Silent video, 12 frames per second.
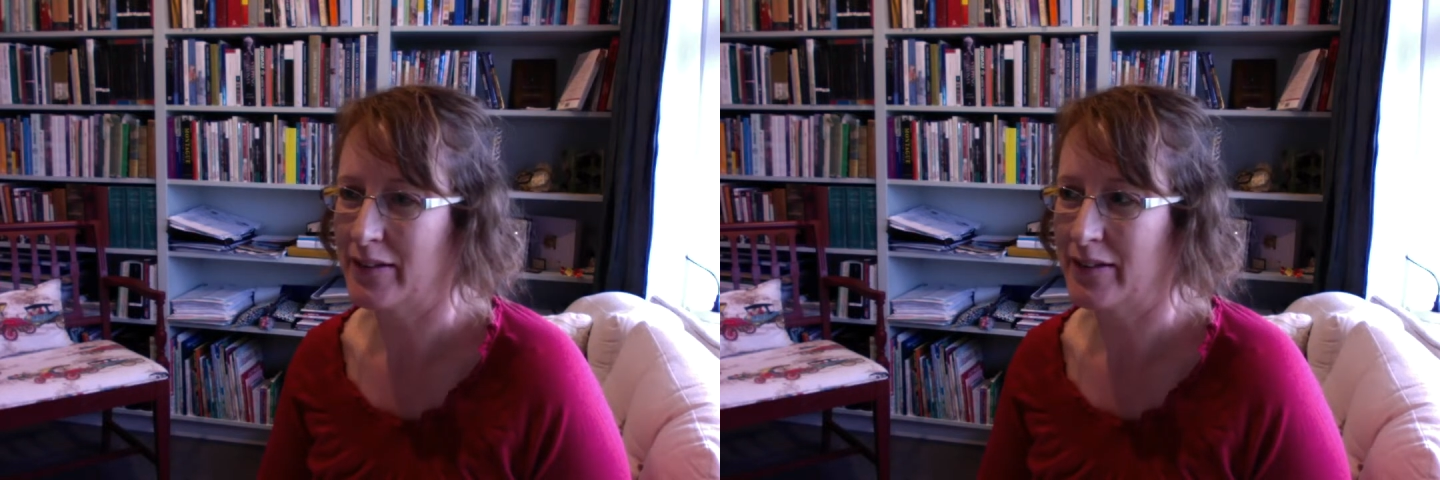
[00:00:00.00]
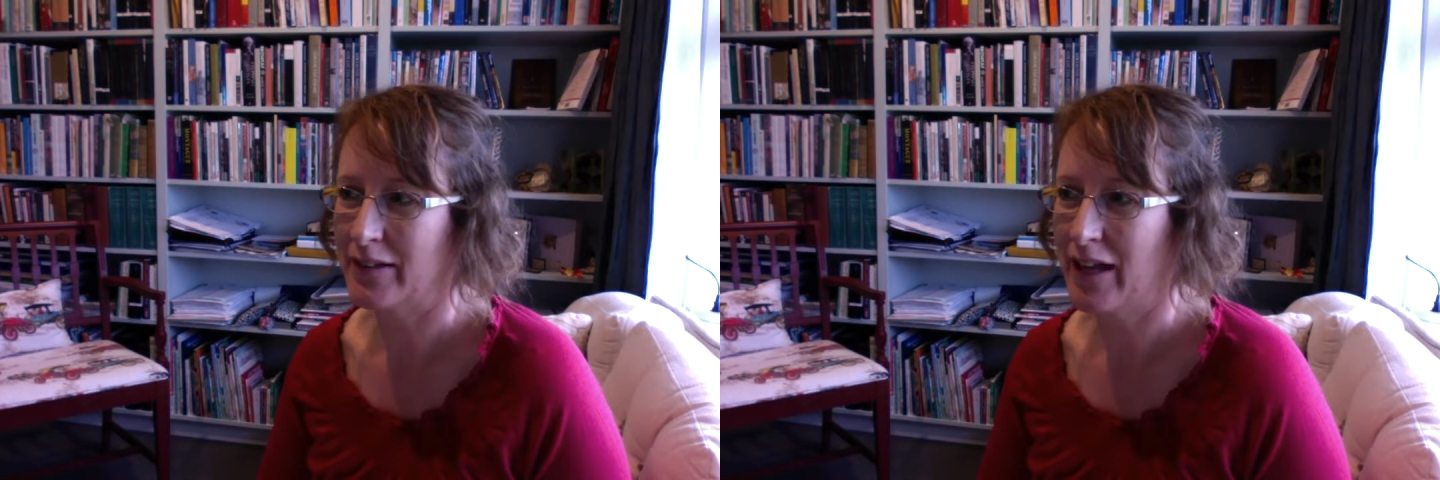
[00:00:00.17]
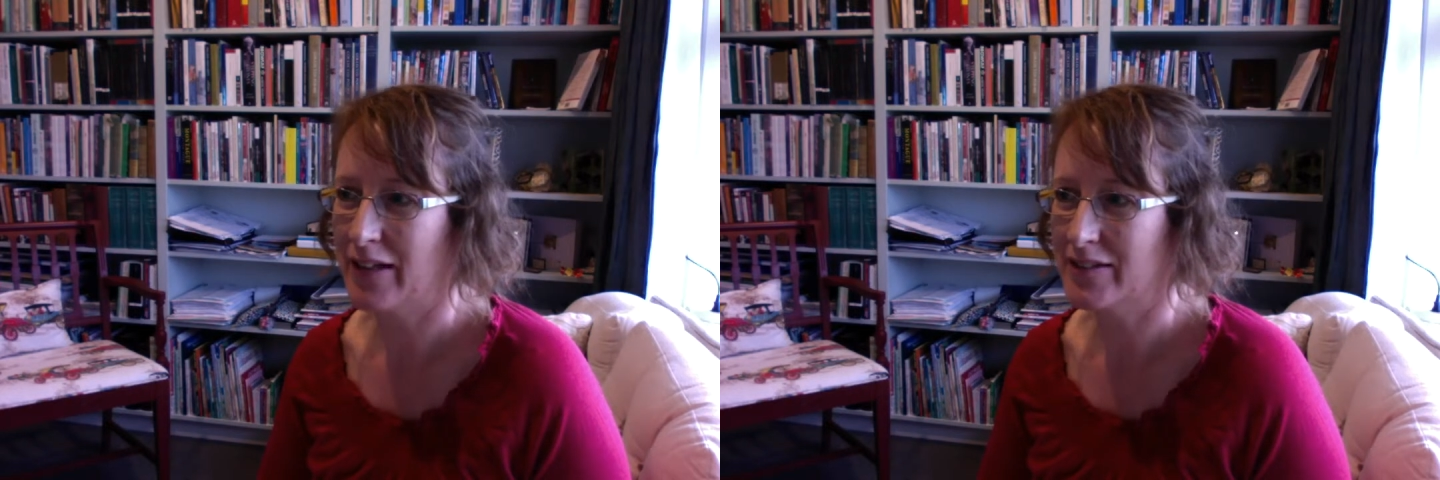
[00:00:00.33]

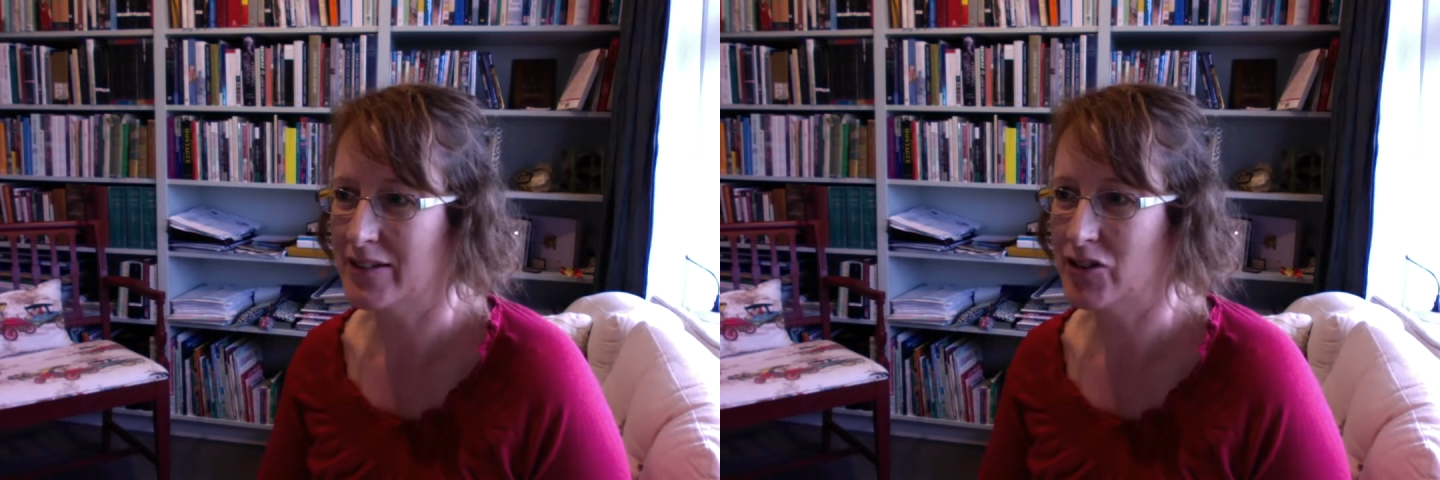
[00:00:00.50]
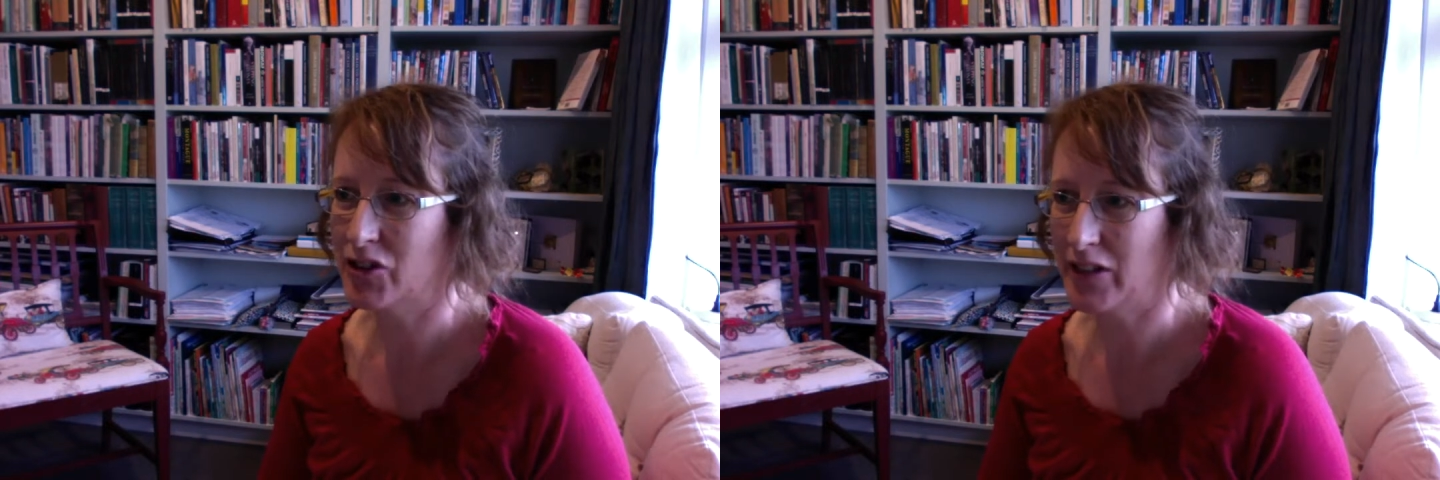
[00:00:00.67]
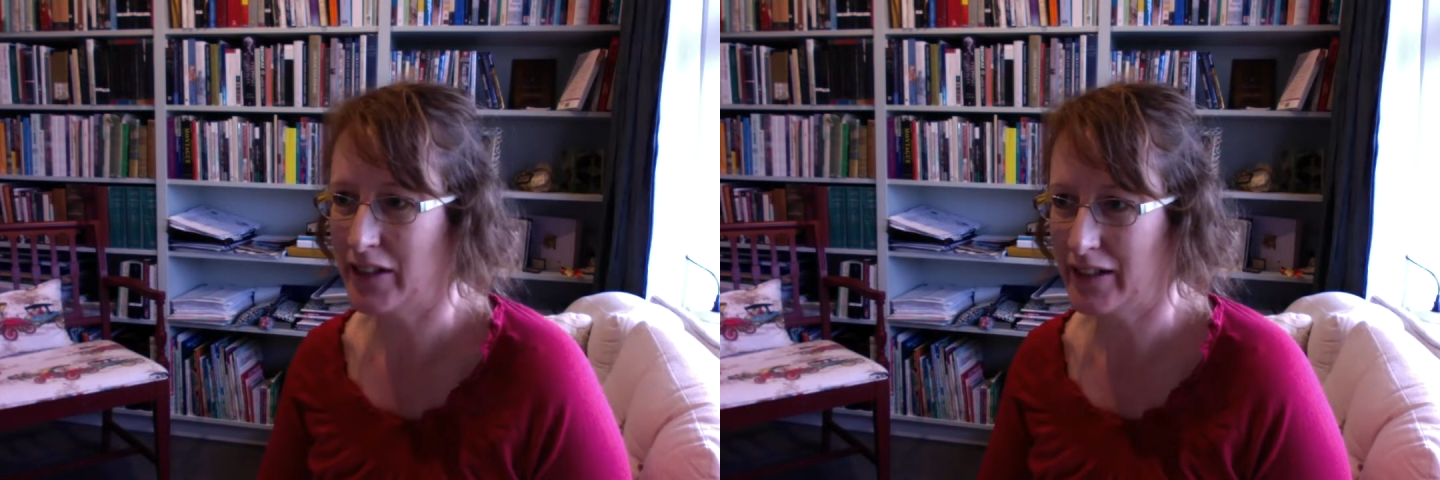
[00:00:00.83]

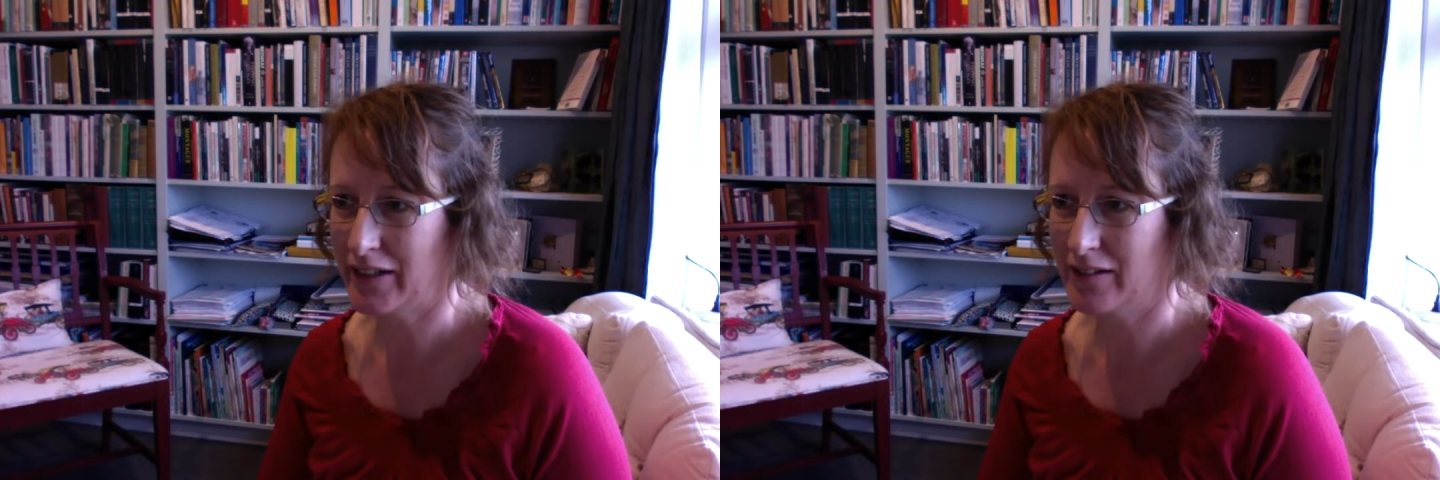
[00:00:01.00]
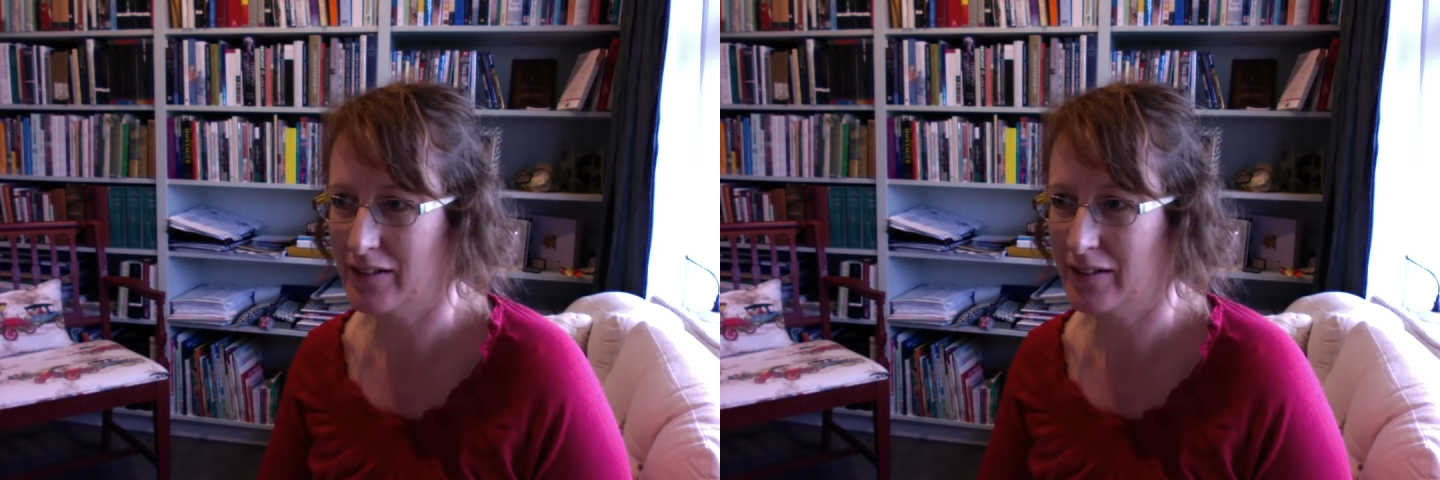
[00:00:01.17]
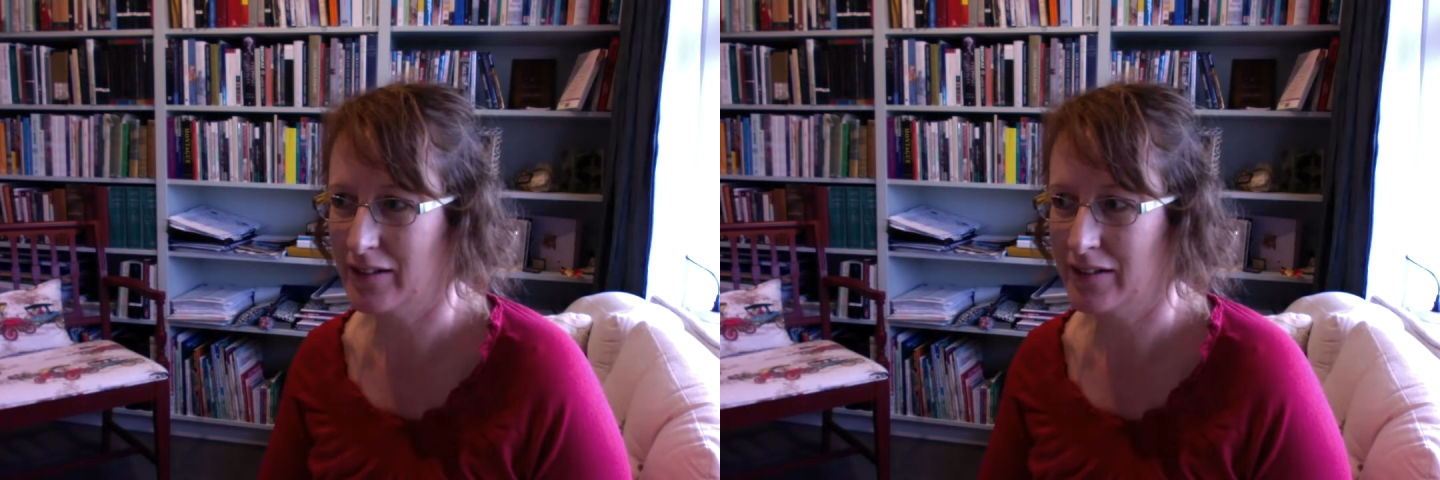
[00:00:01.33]
last
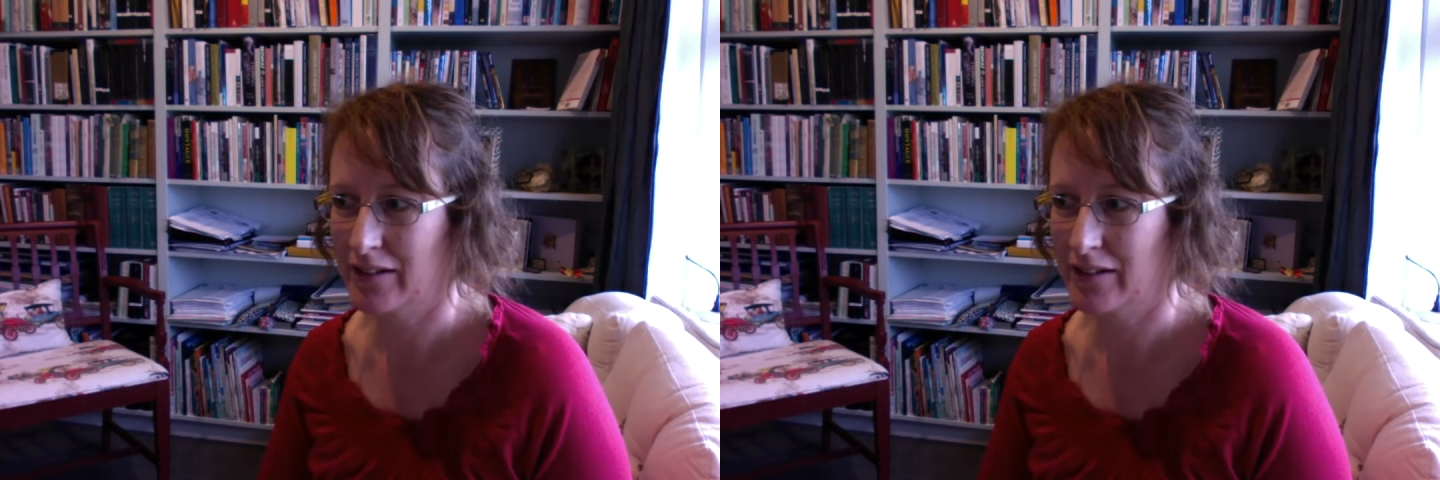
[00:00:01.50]
year,